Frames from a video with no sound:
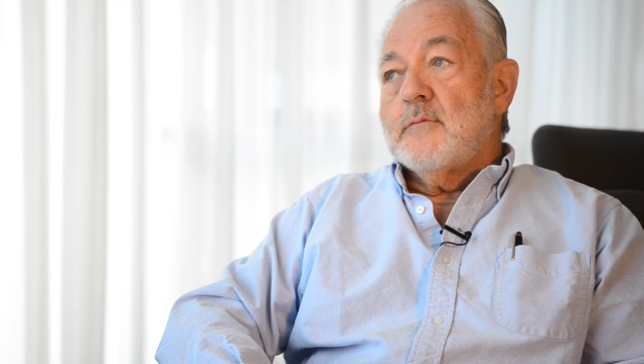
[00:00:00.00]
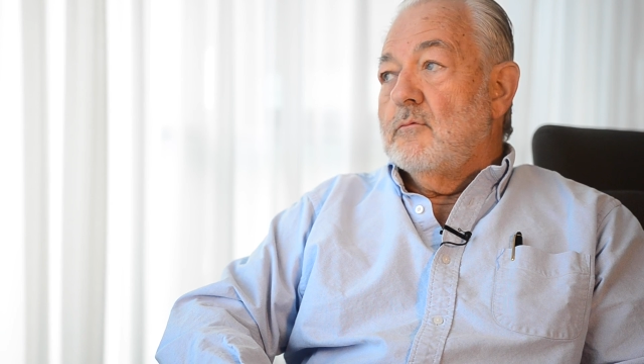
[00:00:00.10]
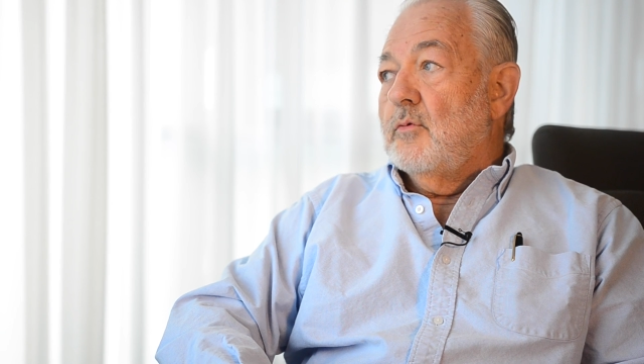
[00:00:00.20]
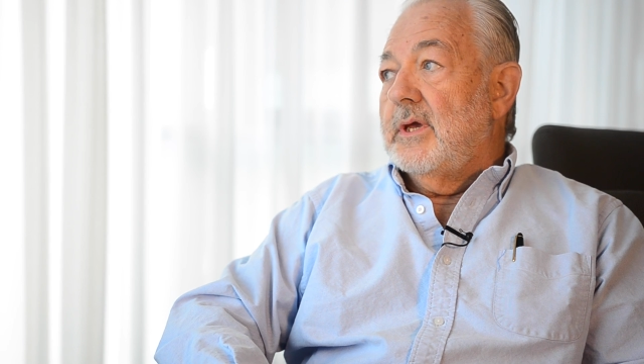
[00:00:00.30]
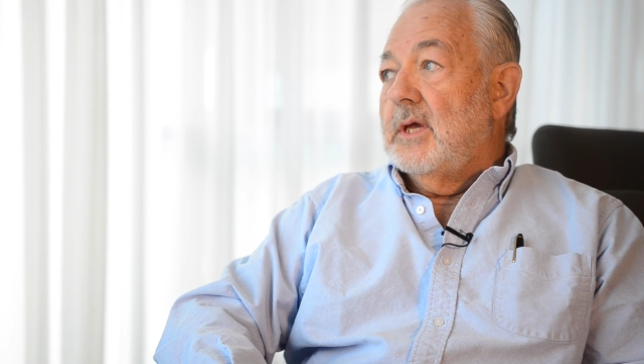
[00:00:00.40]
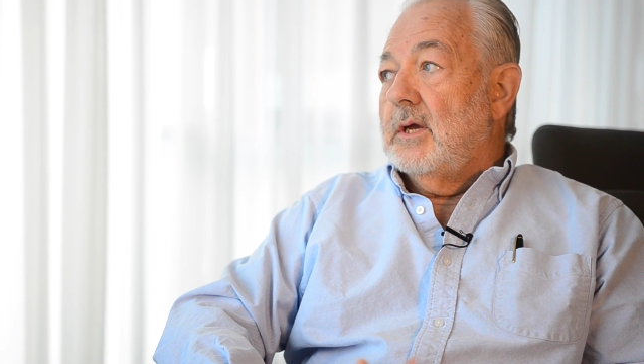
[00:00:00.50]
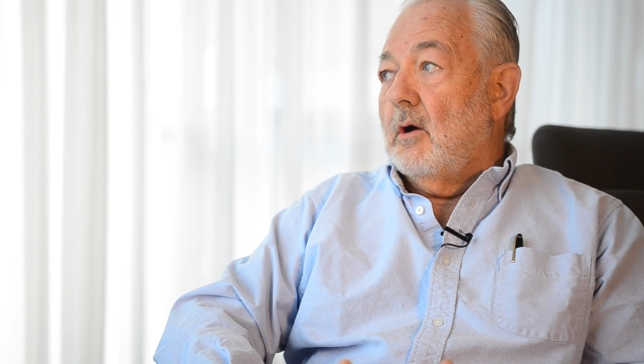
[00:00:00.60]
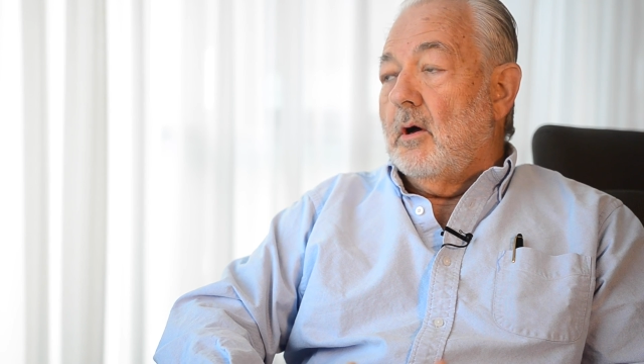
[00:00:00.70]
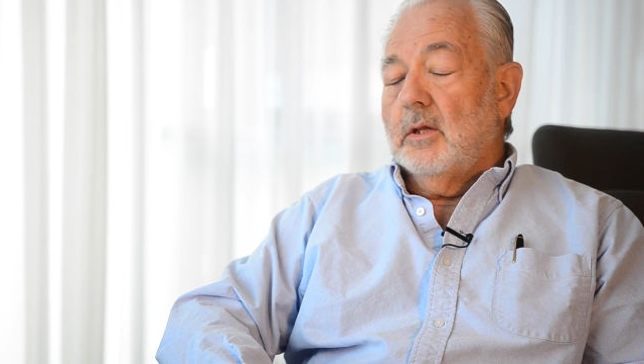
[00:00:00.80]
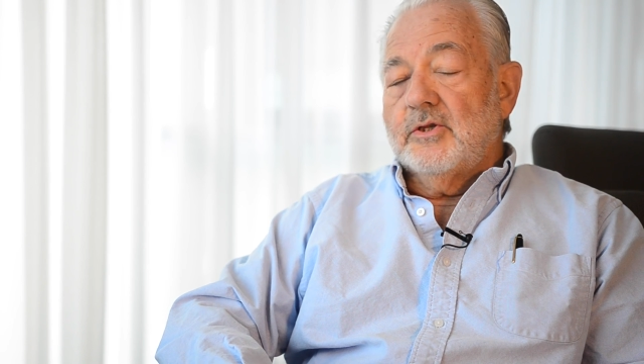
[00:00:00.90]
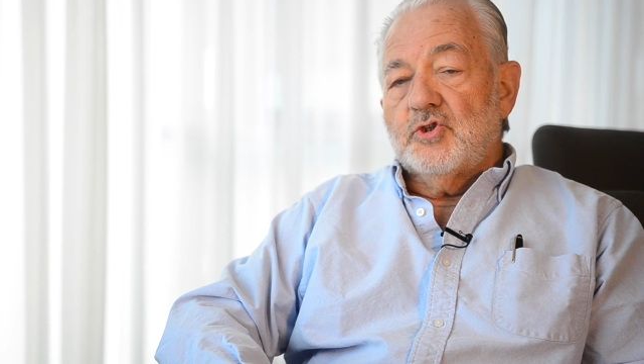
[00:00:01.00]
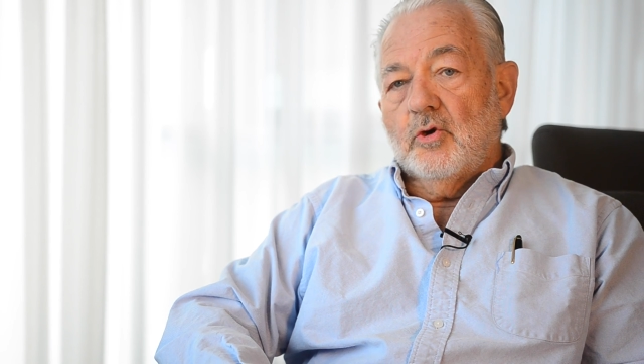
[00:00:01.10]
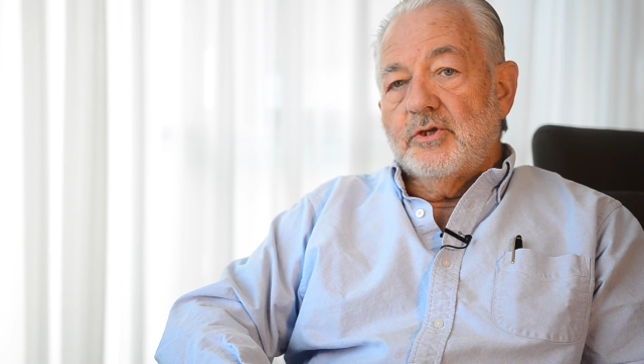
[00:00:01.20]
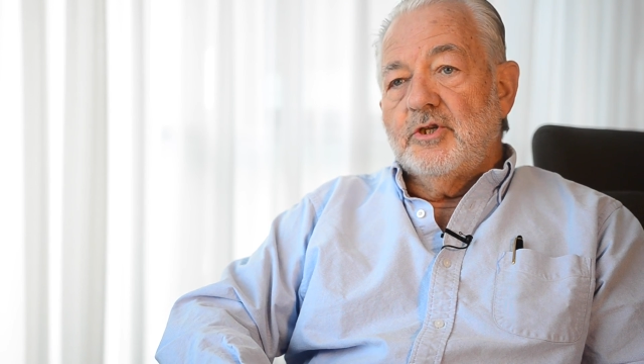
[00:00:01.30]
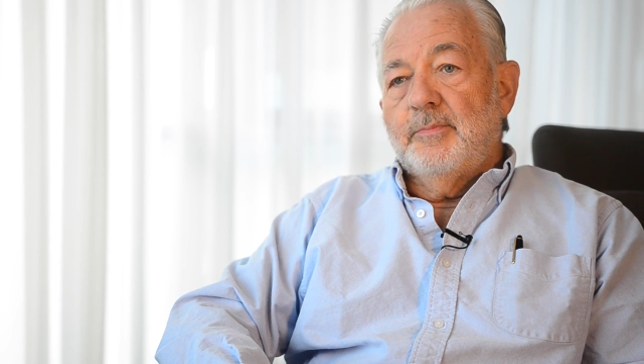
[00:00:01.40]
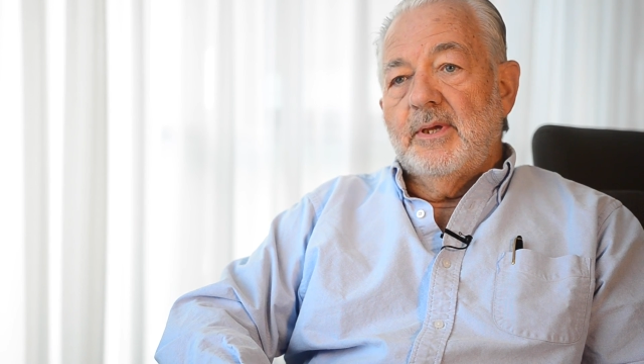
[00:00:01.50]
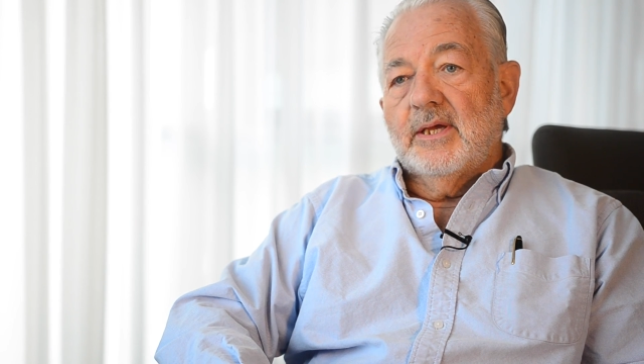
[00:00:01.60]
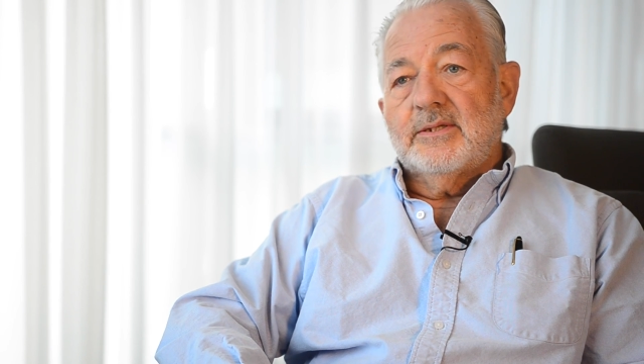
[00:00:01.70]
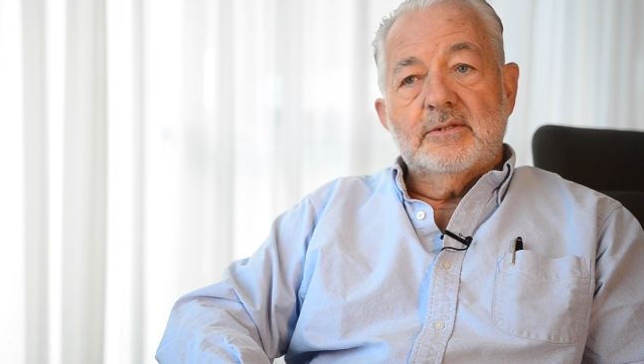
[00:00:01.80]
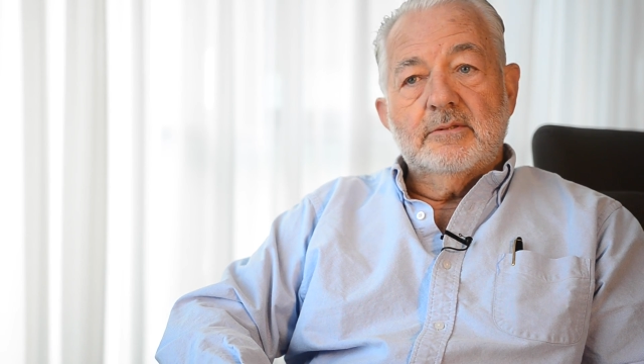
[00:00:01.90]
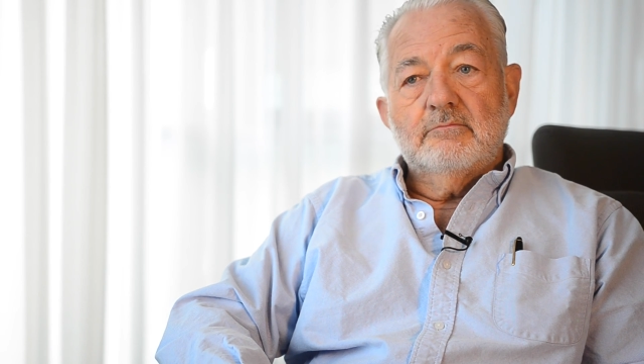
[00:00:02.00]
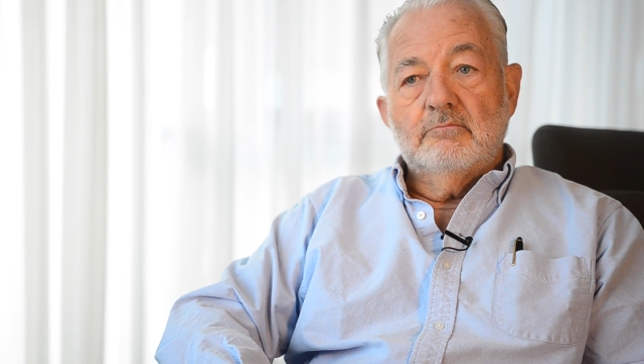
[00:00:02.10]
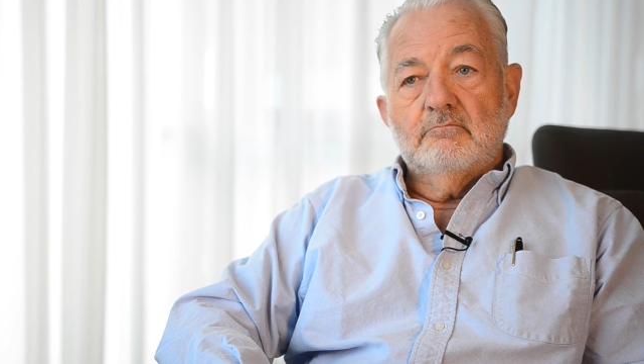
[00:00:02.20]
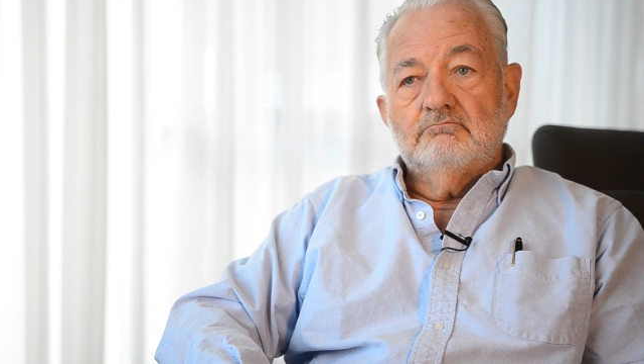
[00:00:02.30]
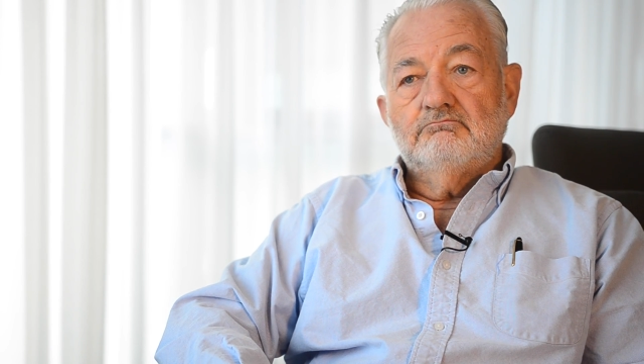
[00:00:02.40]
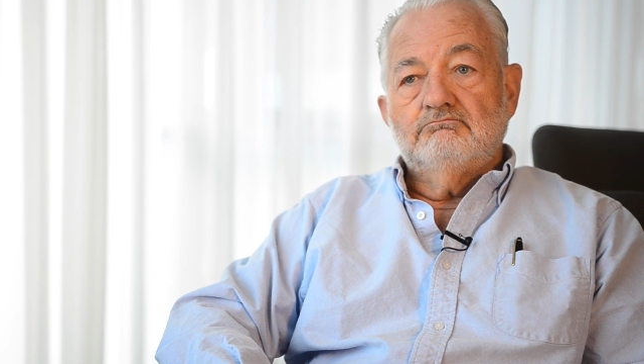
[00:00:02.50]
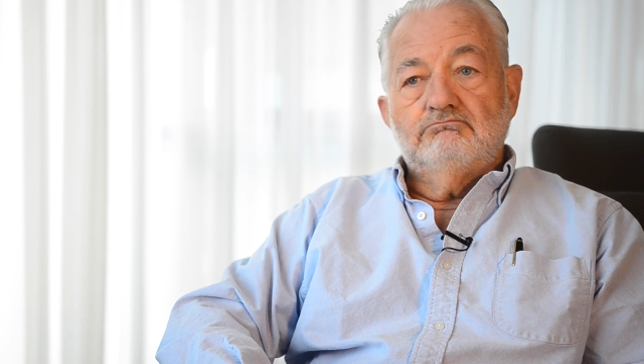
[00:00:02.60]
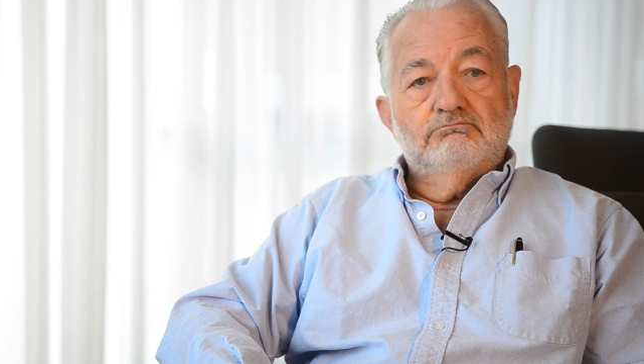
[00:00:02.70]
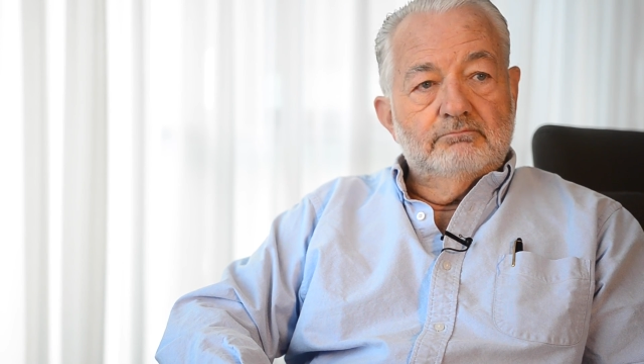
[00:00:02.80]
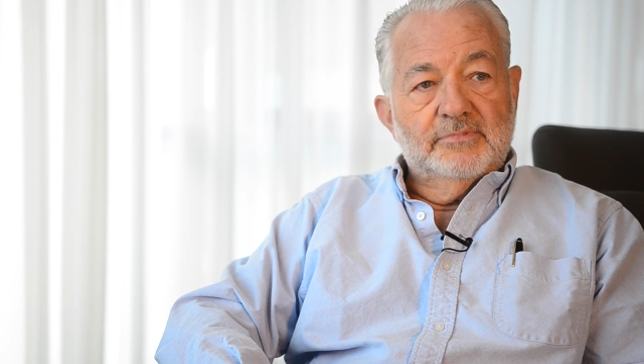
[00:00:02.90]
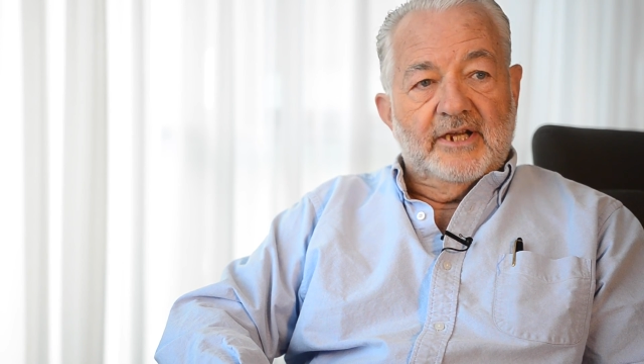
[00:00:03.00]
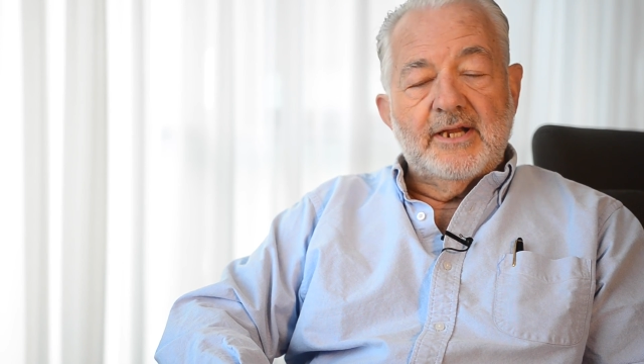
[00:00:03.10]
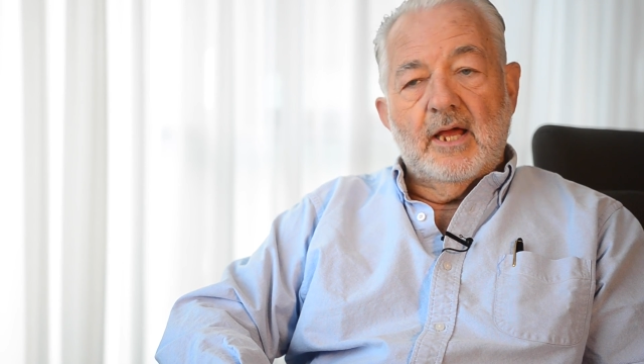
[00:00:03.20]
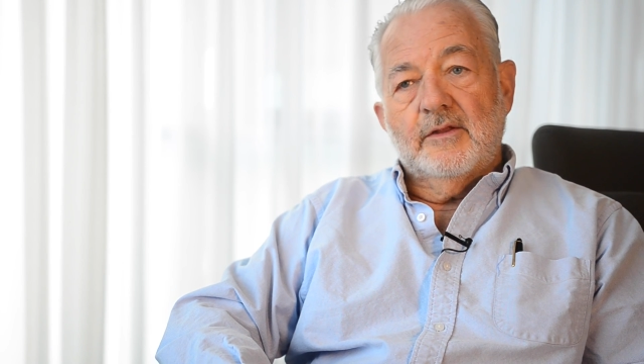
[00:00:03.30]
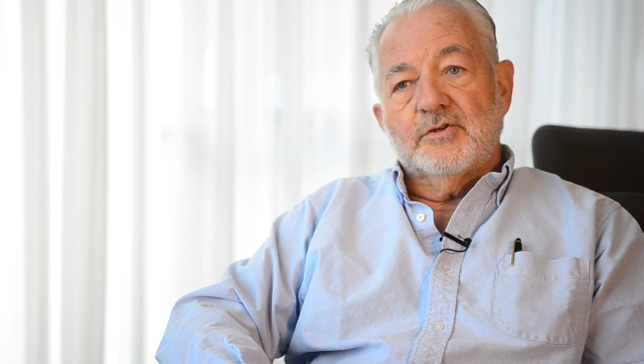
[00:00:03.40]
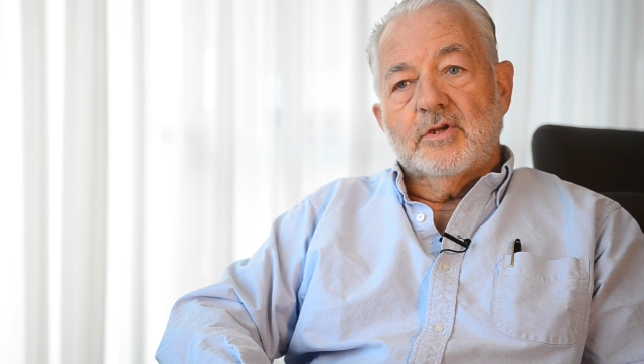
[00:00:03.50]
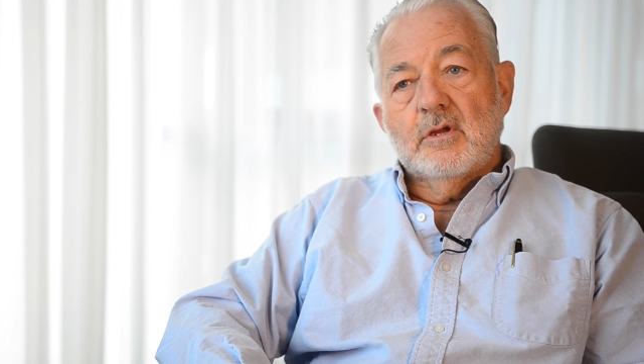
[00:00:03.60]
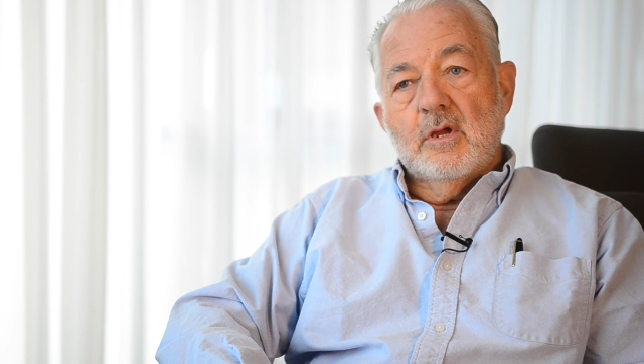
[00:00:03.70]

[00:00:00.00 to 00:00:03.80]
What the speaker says: We all enjoy GPS technology,